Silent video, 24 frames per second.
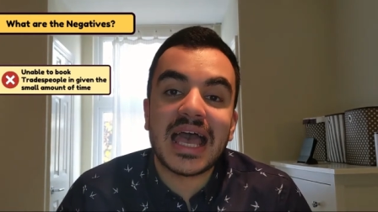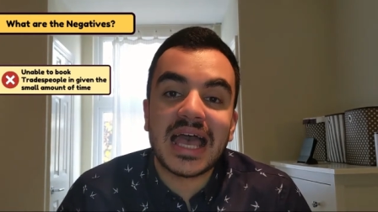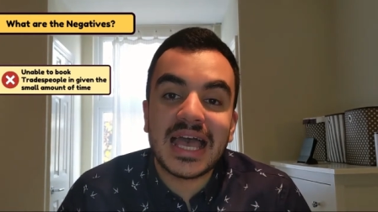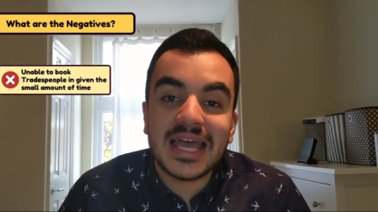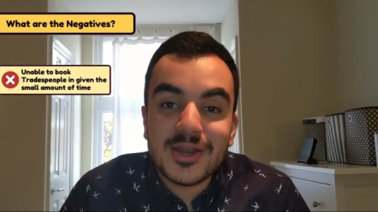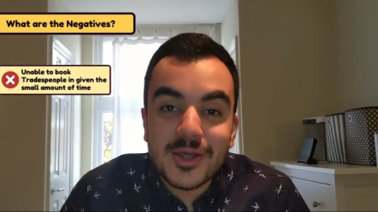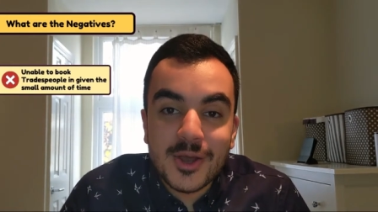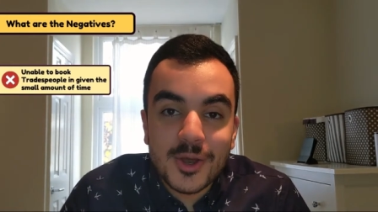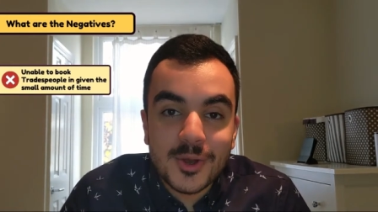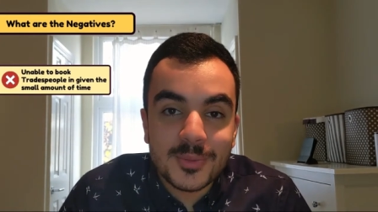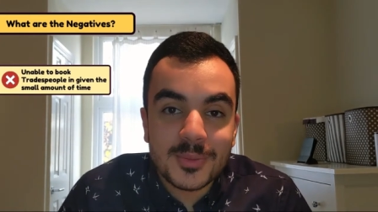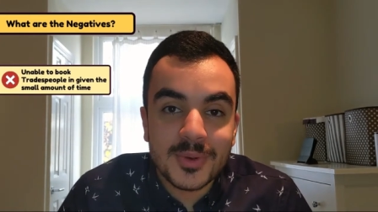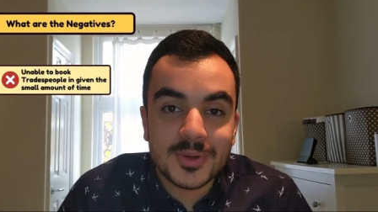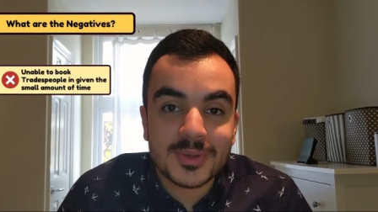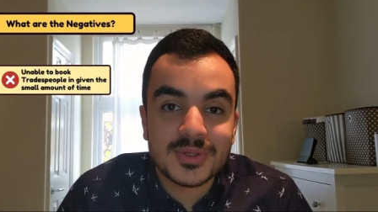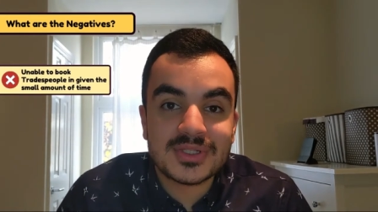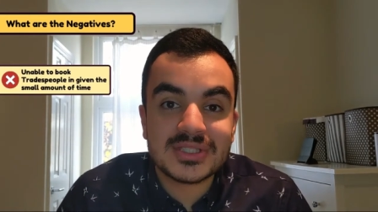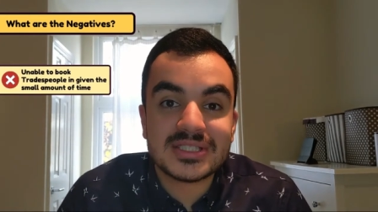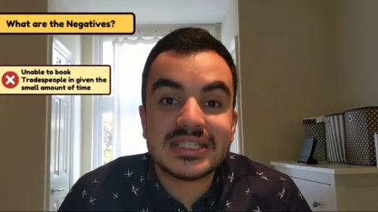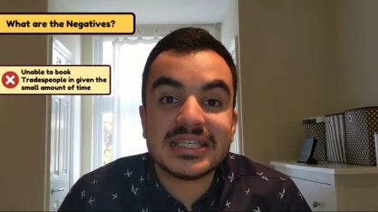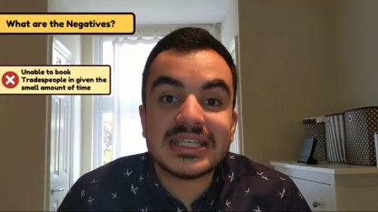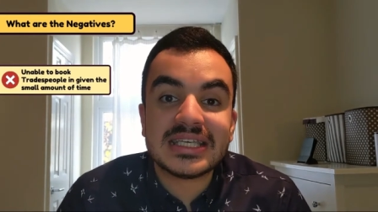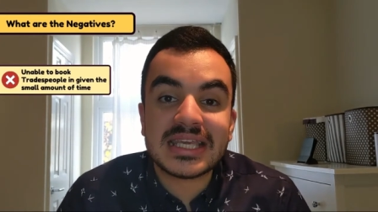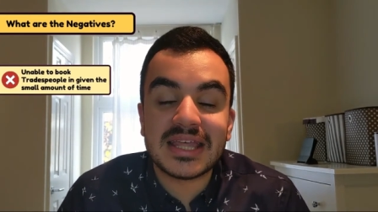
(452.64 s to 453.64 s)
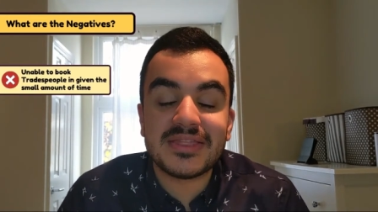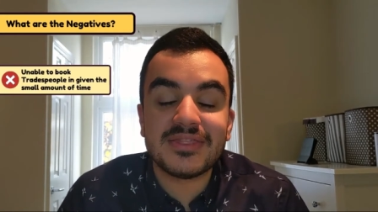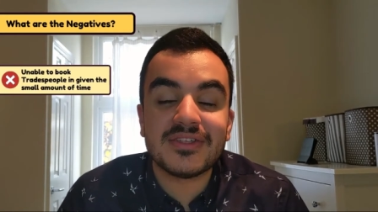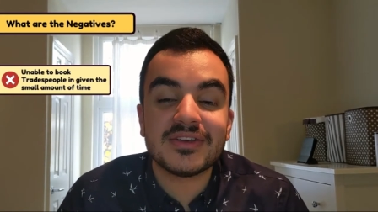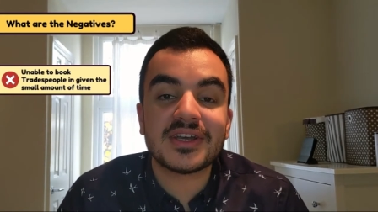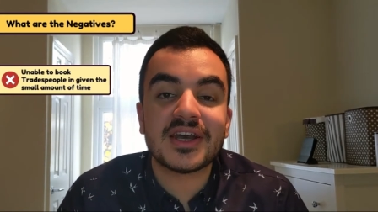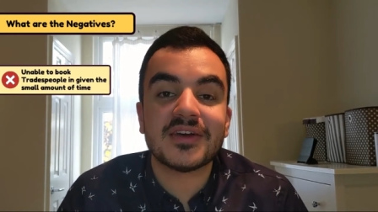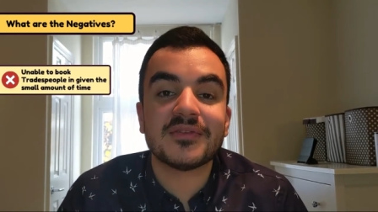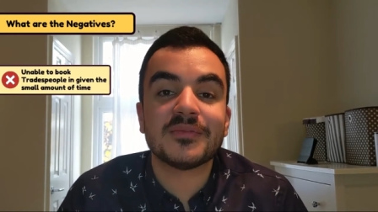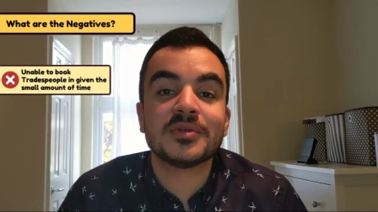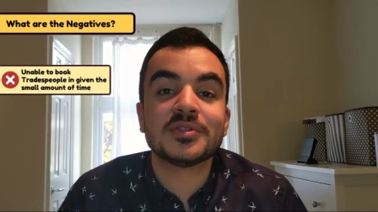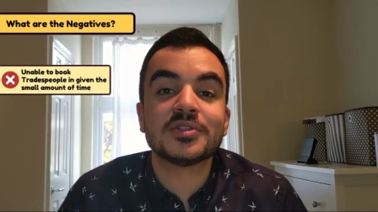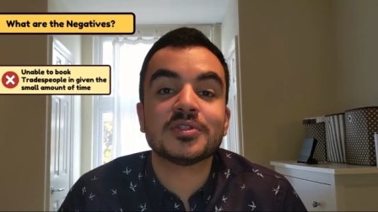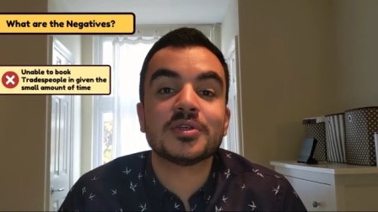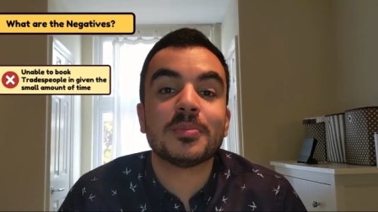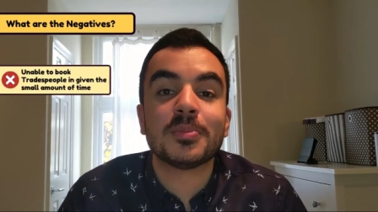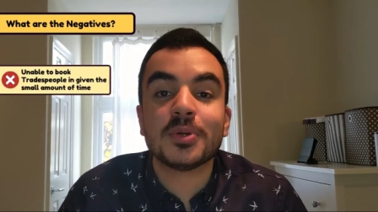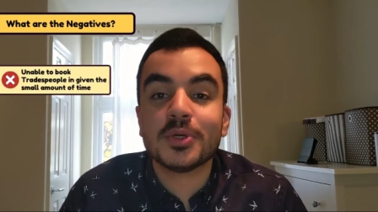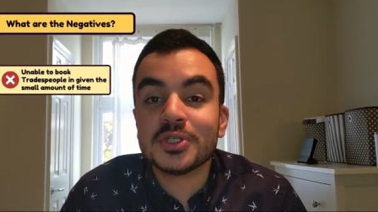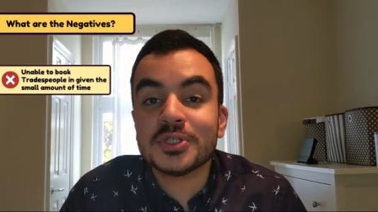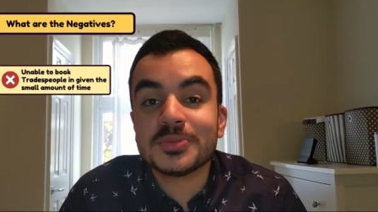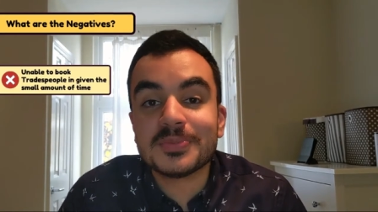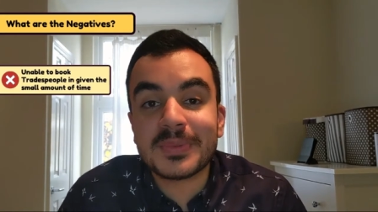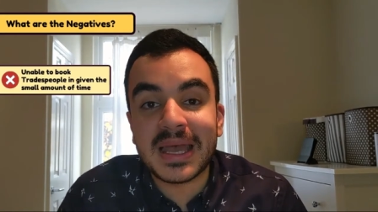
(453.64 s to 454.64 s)
and homeowners to get the government to
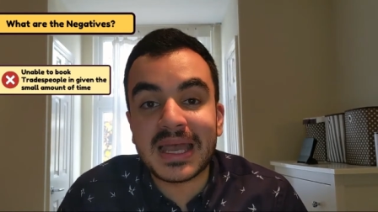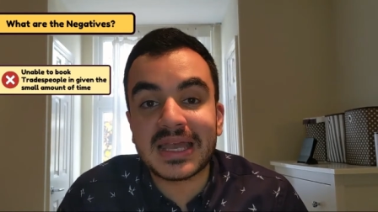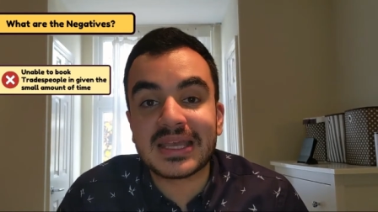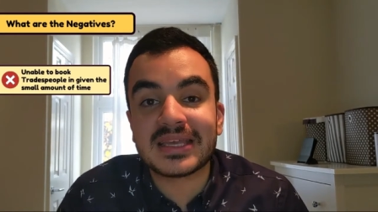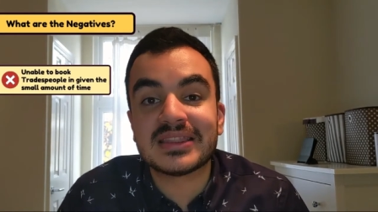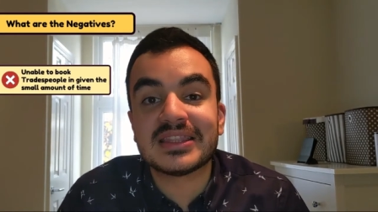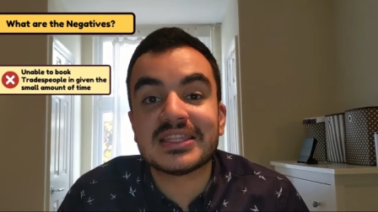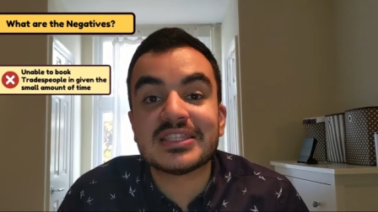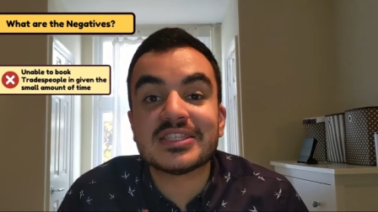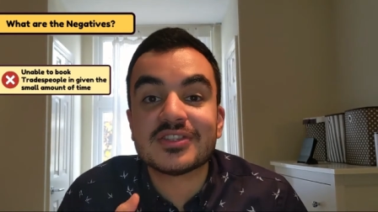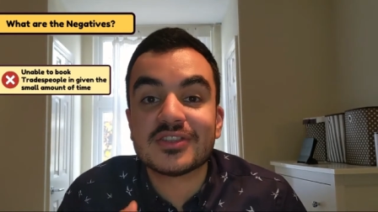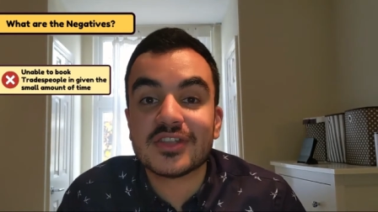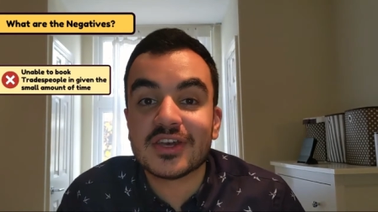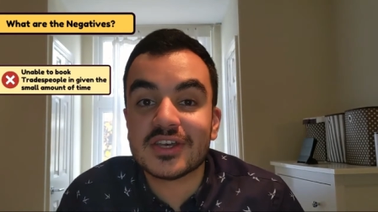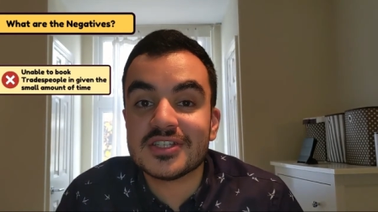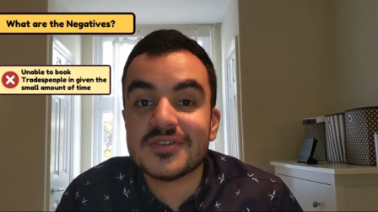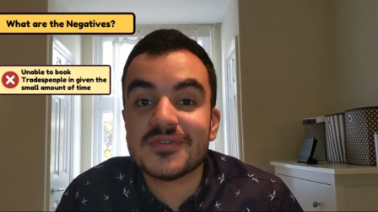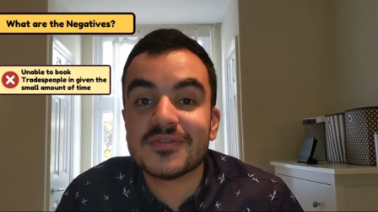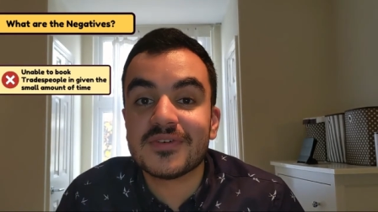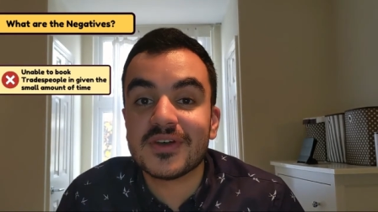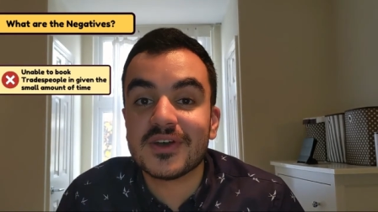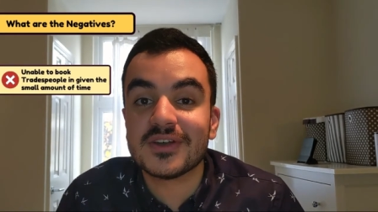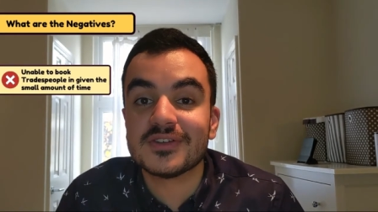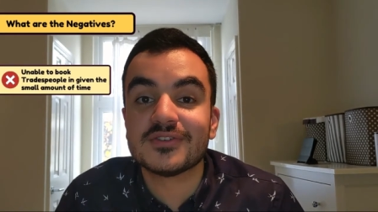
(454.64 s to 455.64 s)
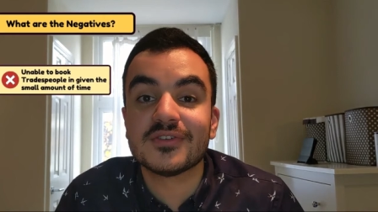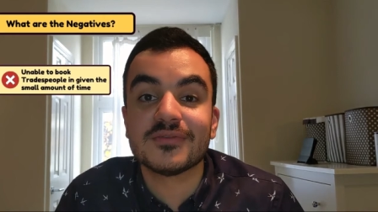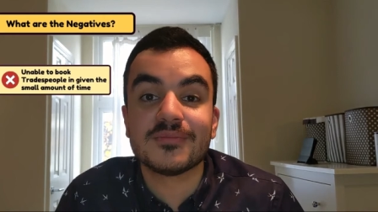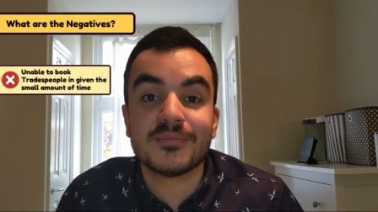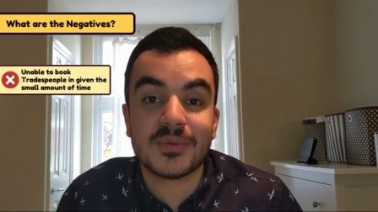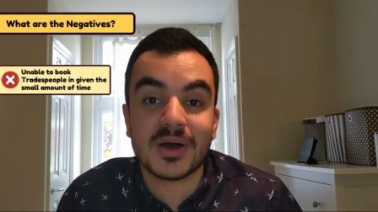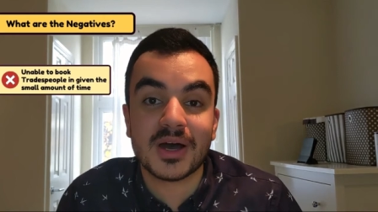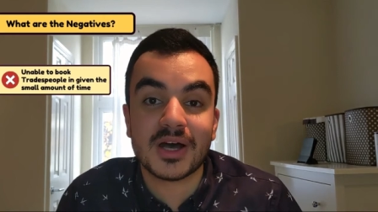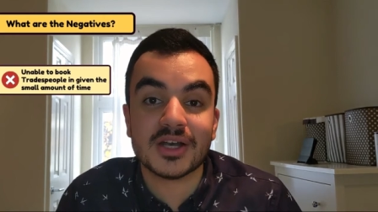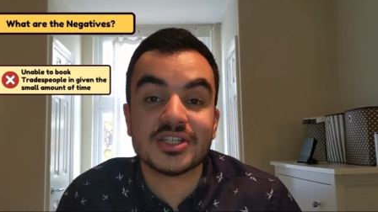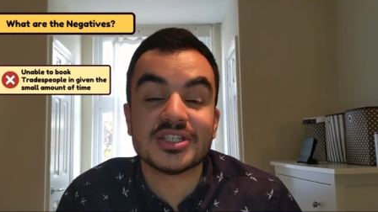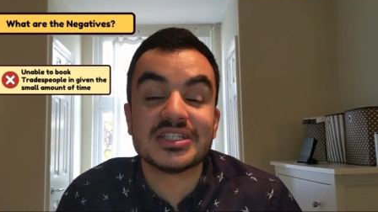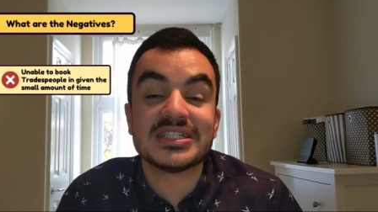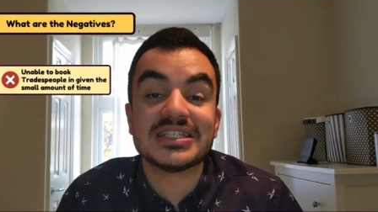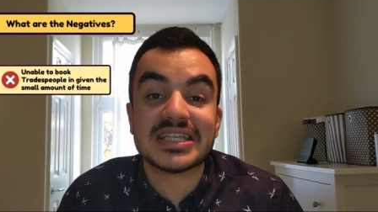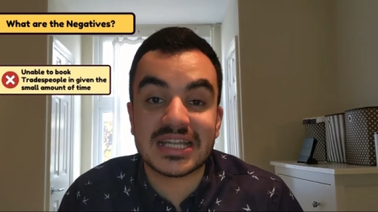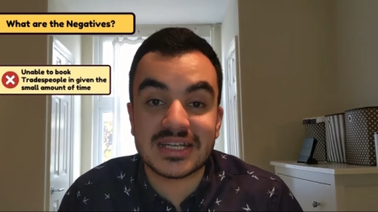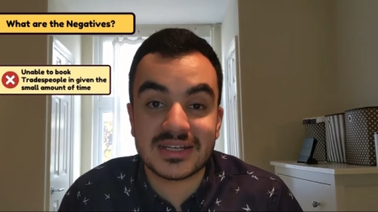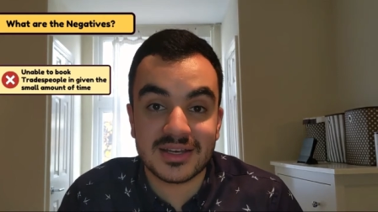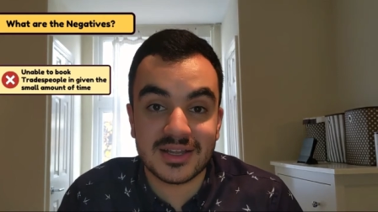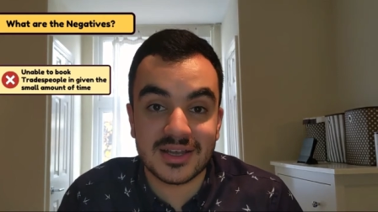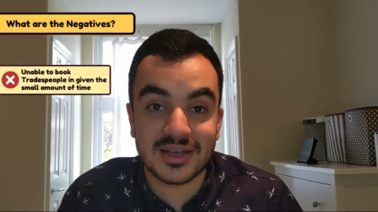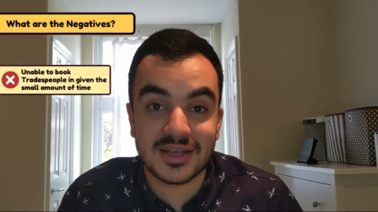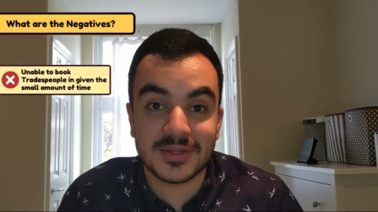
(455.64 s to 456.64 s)
push back this 31st of March
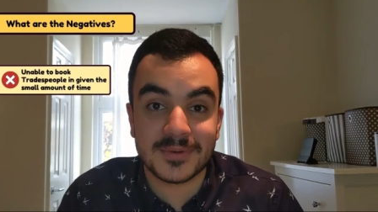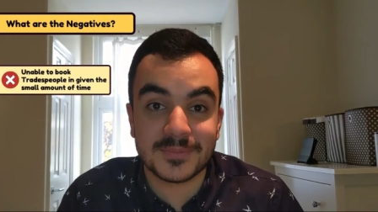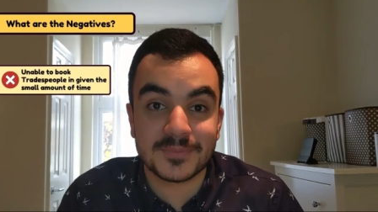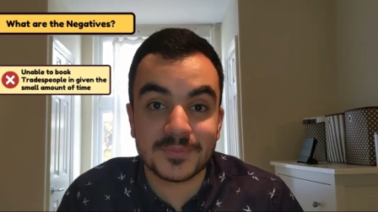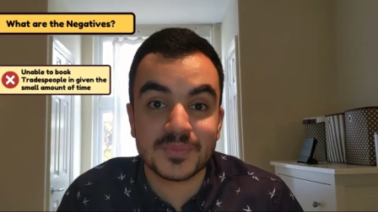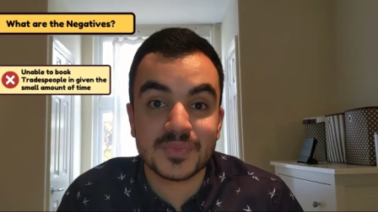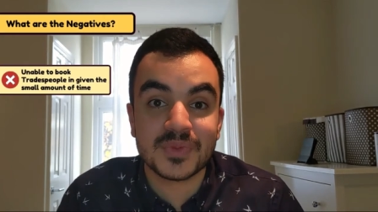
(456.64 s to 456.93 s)
deadline,